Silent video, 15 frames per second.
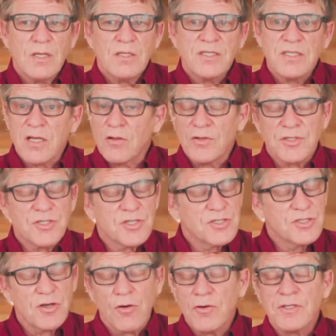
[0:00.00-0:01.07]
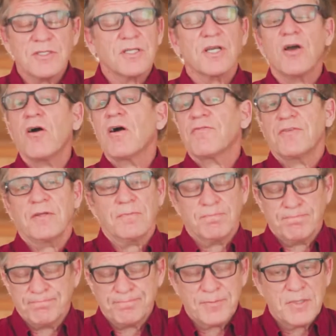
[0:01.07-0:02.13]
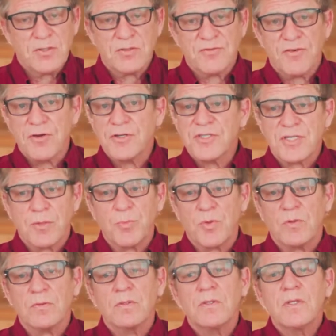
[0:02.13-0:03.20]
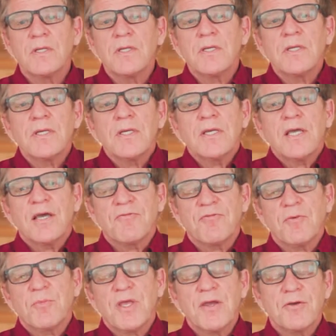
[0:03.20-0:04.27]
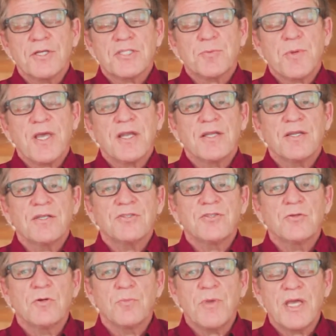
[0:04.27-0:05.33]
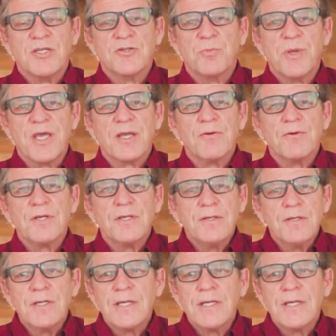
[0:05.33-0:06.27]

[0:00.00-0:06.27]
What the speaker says: selling just donuts and coffee. It was very simple. And from there he expanded into a major bakery